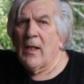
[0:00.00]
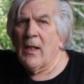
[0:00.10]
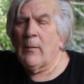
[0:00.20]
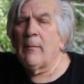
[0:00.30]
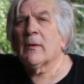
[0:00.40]

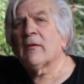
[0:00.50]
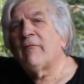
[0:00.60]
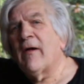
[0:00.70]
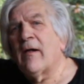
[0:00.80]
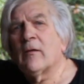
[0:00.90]
and we built a
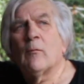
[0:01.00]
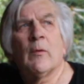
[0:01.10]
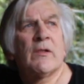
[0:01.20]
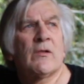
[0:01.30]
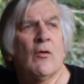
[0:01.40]
fire in the
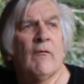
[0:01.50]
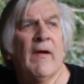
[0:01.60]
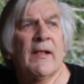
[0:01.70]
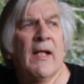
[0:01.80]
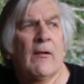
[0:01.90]
wood stove,
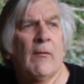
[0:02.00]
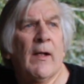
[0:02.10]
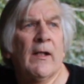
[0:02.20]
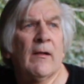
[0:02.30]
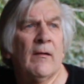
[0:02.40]
had that
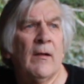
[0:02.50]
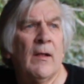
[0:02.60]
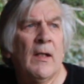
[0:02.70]
cranking.